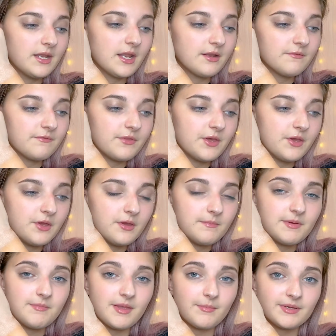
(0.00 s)
None of
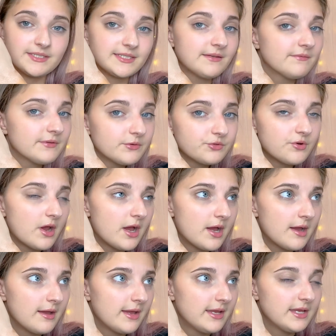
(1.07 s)
them make my skin feel
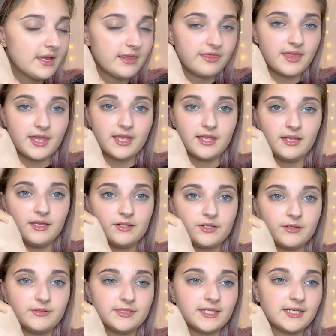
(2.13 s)
dry. They
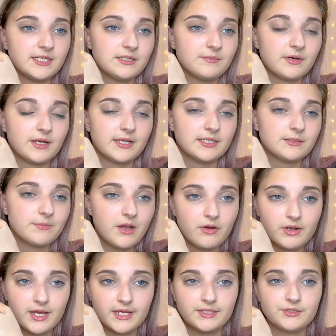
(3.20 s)
don't sink into my
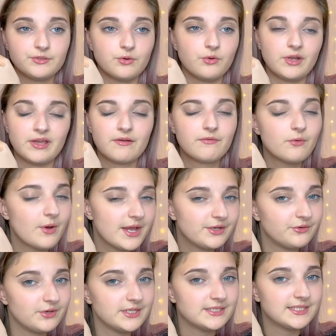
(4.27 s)
smile lines or like
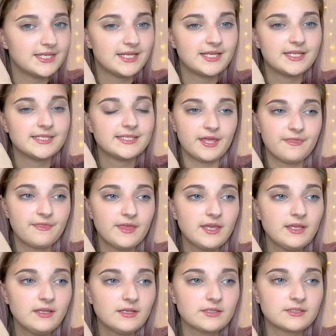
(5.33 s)
forehead creases. I
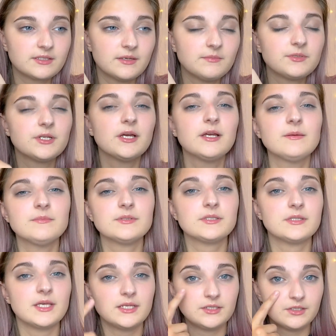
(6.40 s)
think
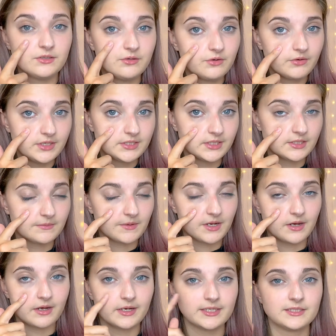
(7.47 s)
sometimes they do crease under
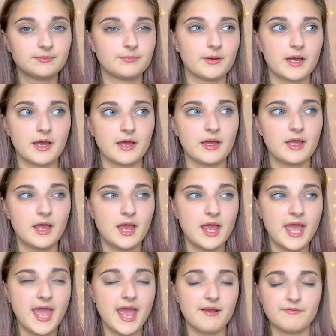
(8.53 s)
my eyes, but
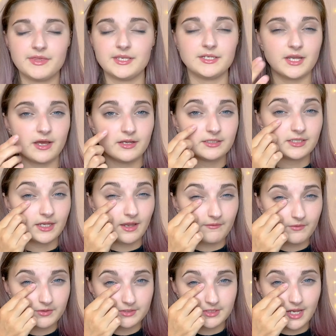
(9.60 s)
everything does. Like
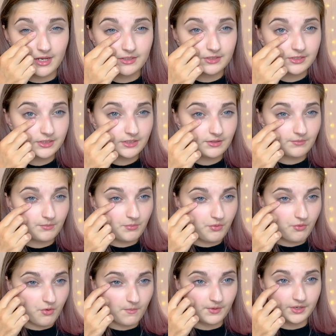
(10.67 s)
I've got such
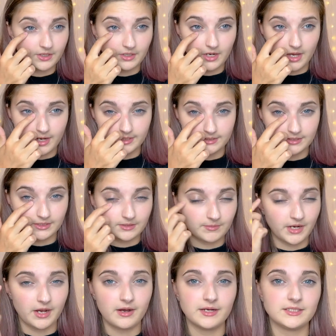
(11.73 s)
prominent lines under
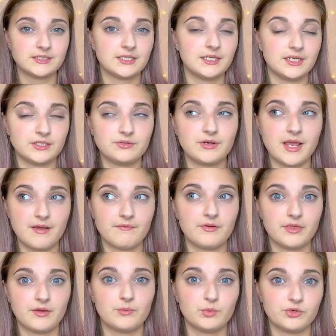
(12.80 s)
my eyes that literally
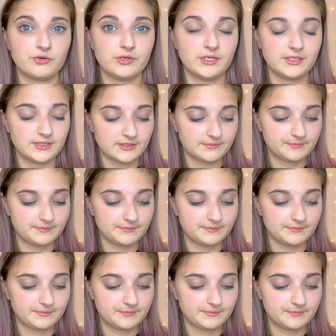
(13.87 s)
everything will crease.